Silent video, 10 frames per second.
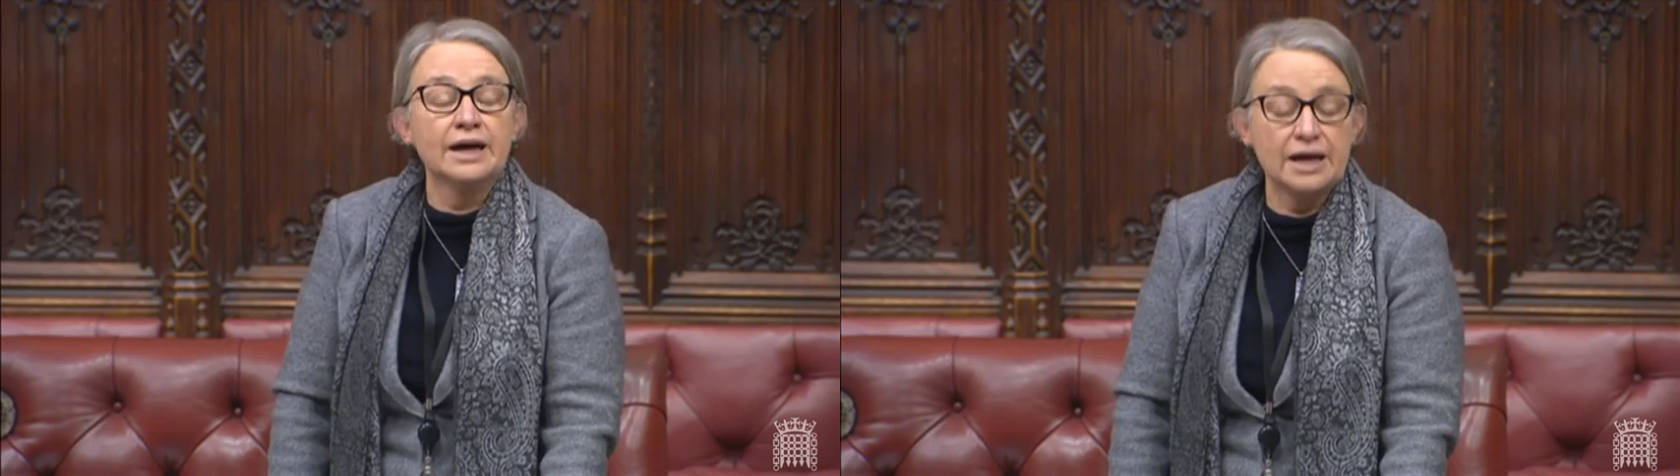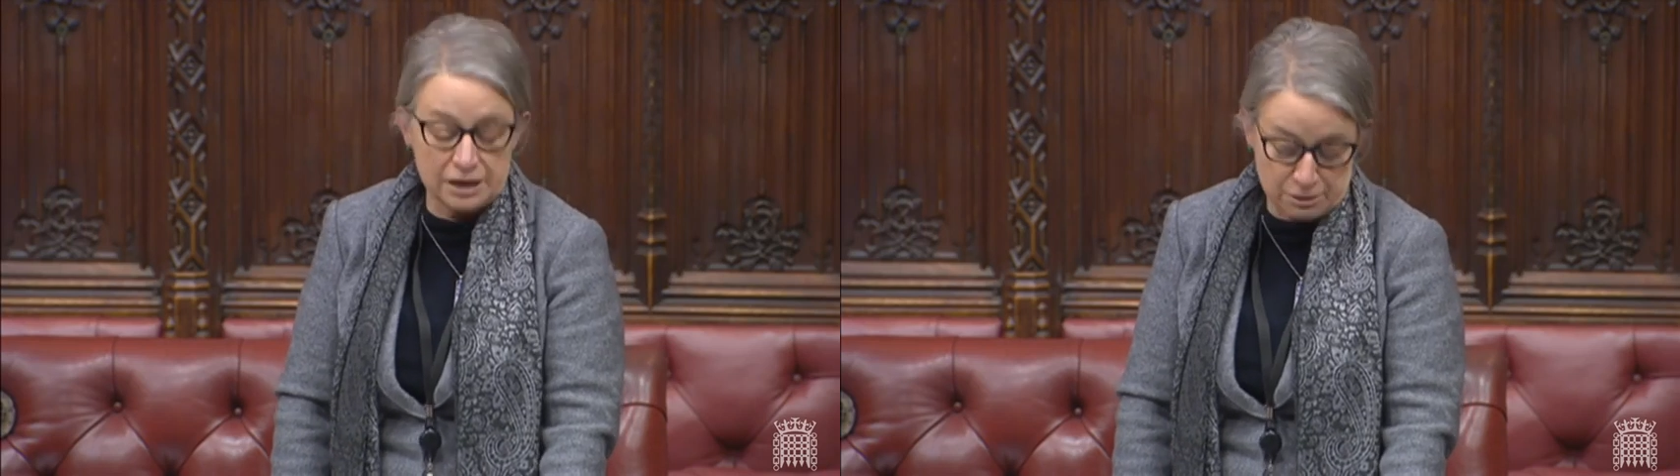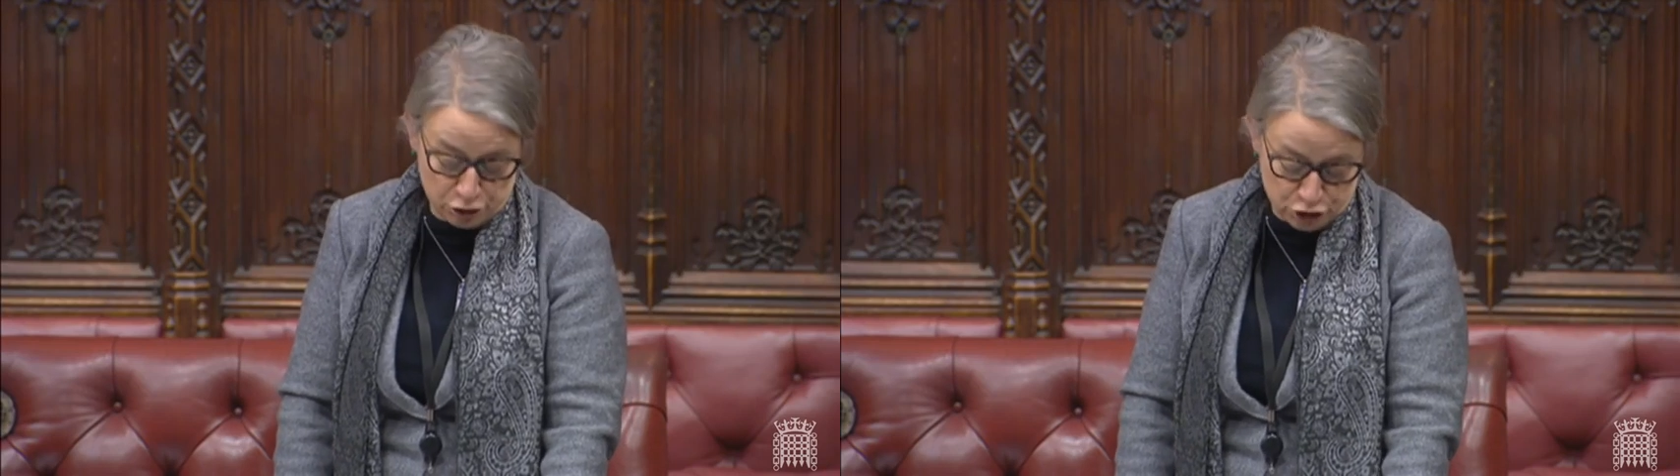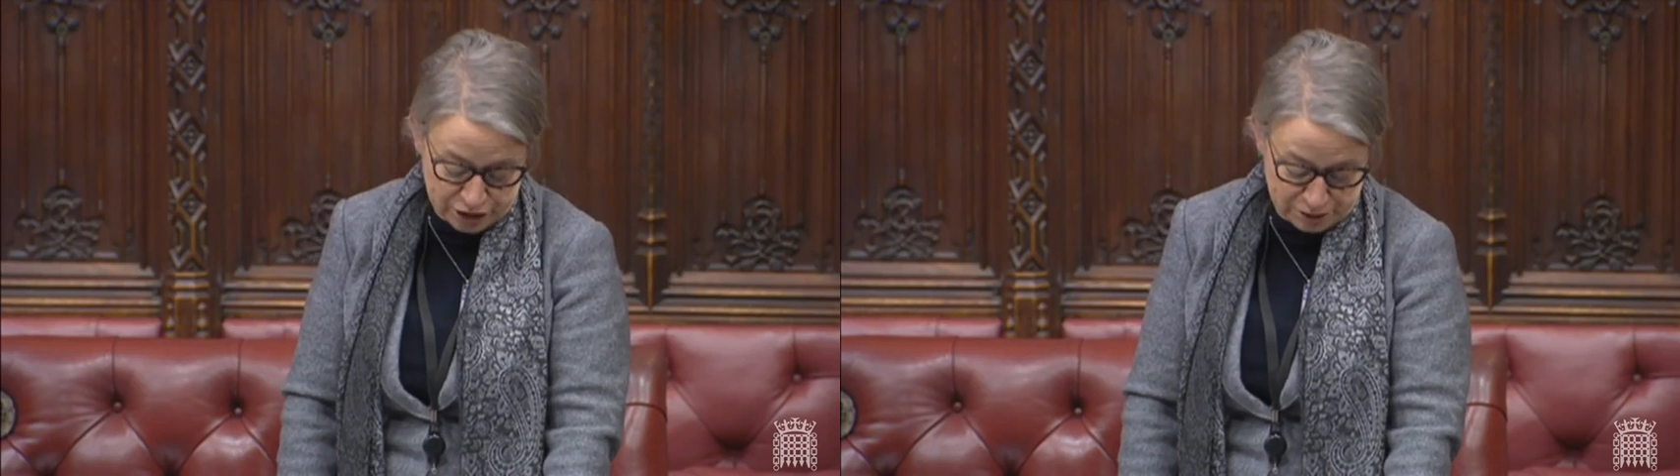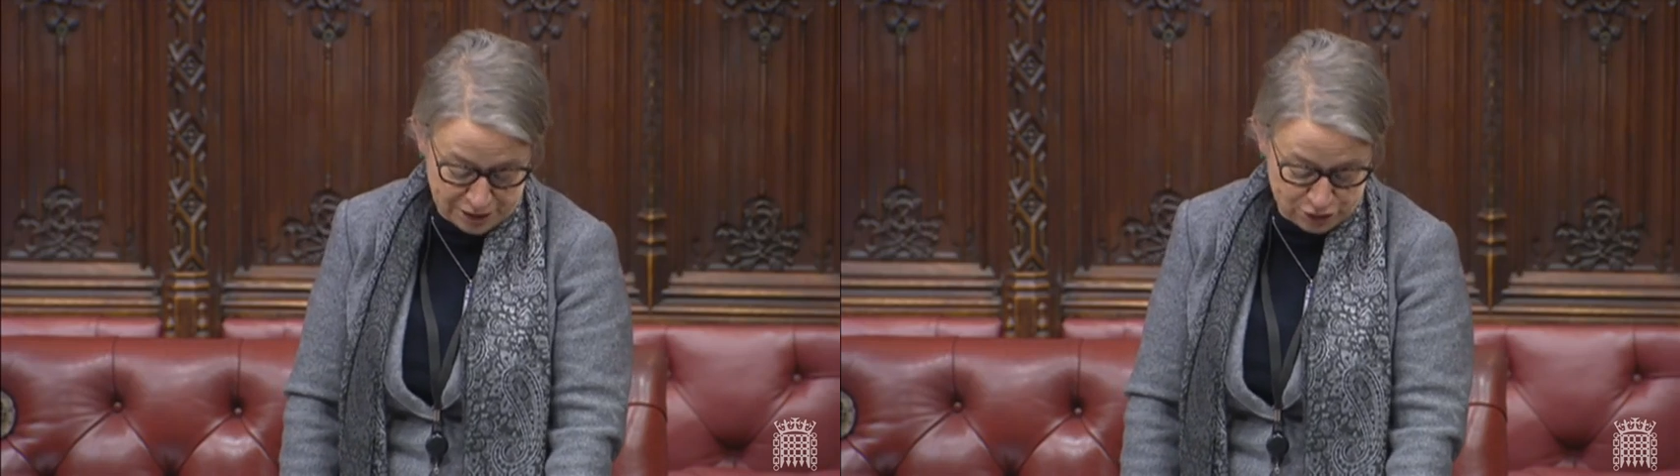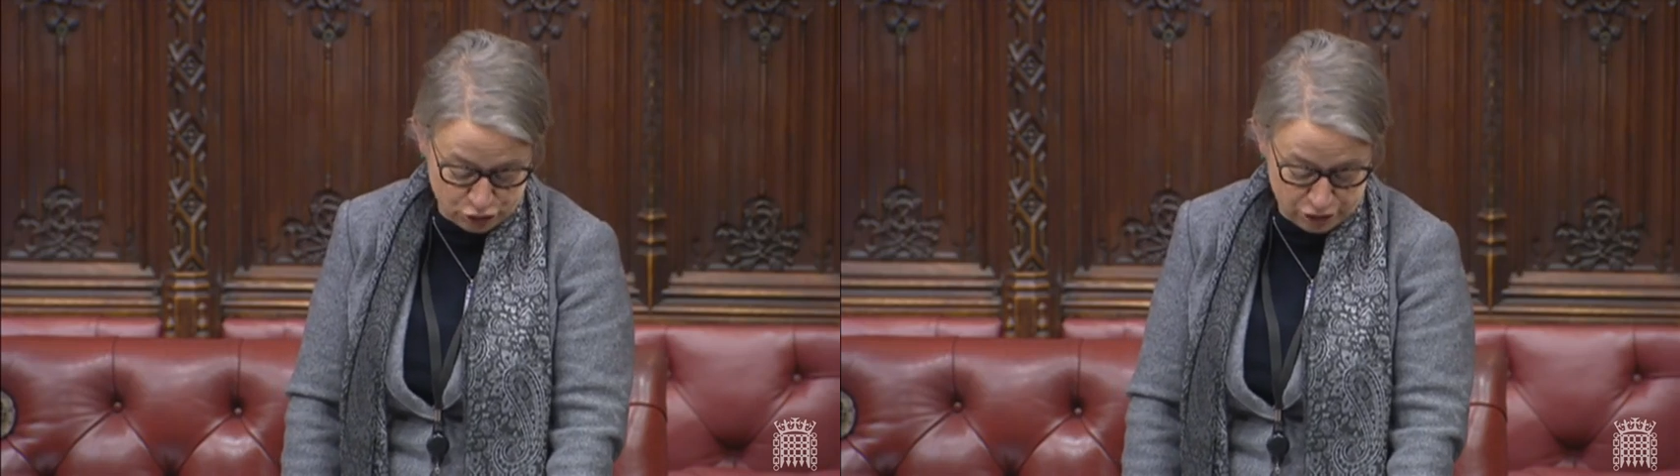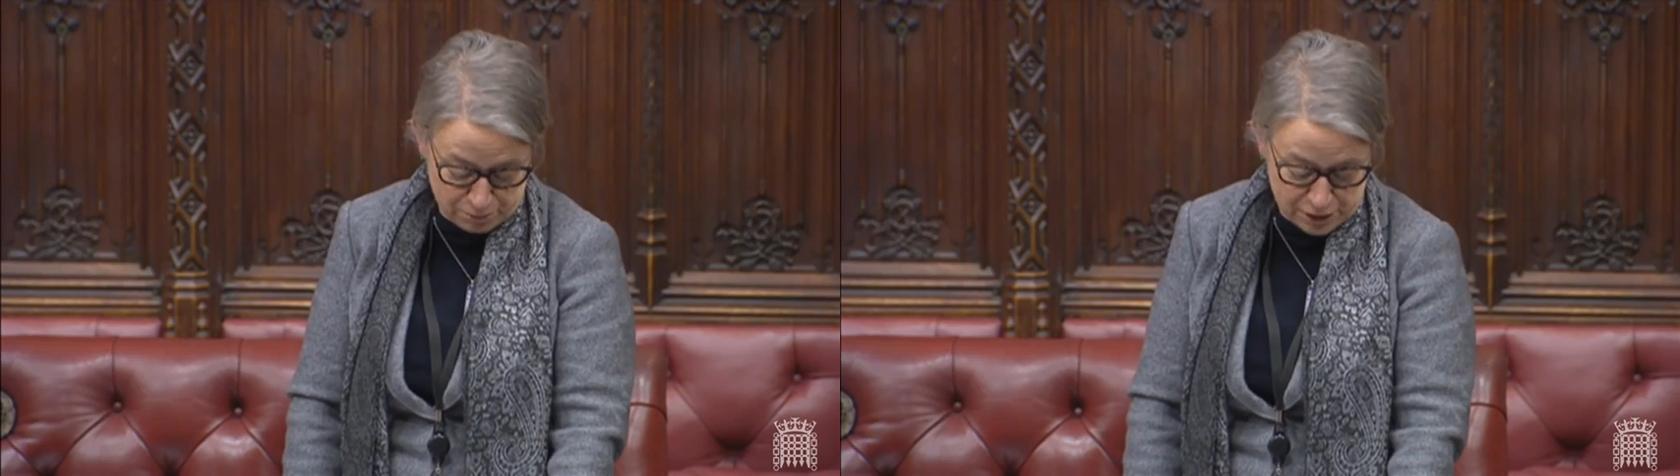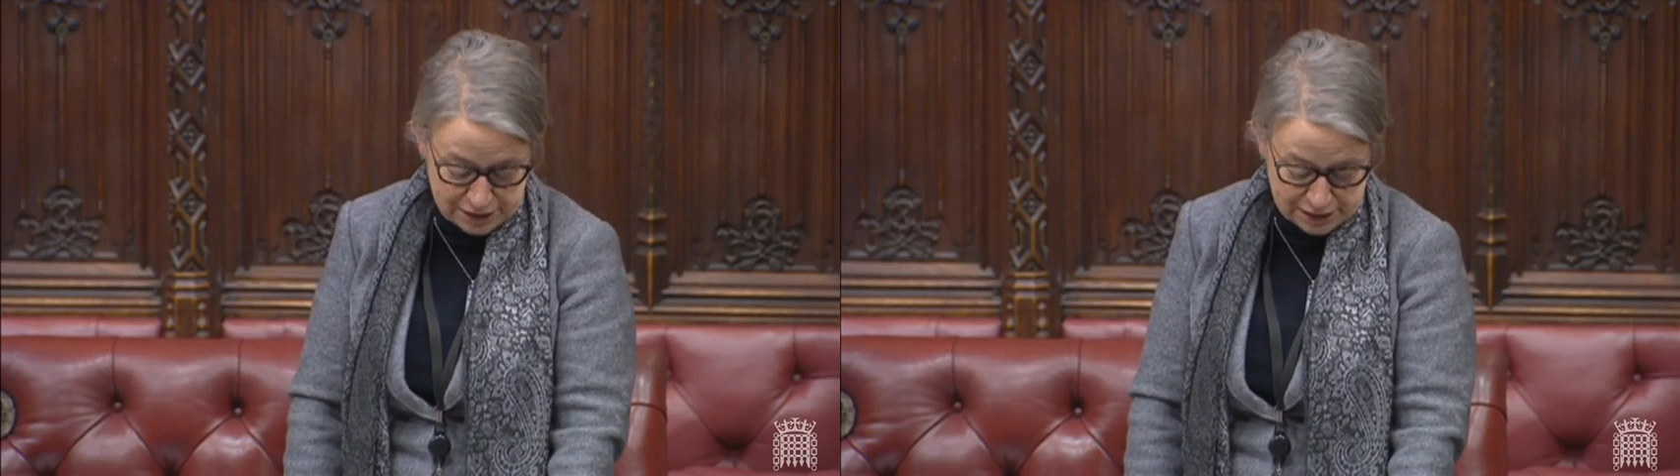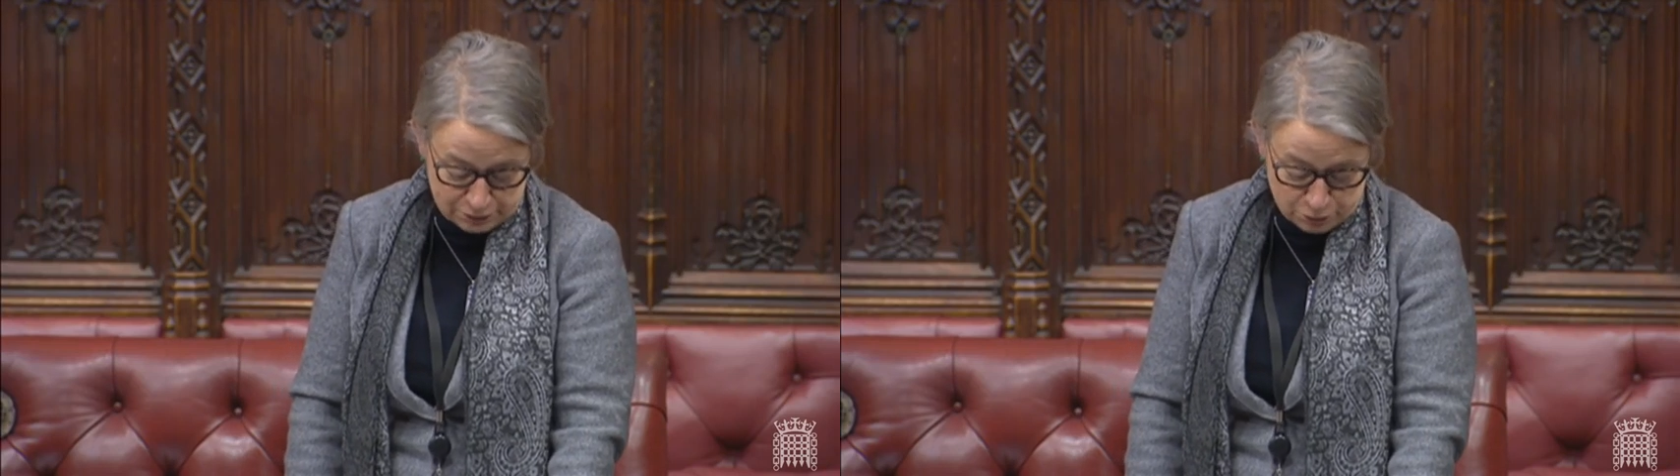emerging in the mainstream media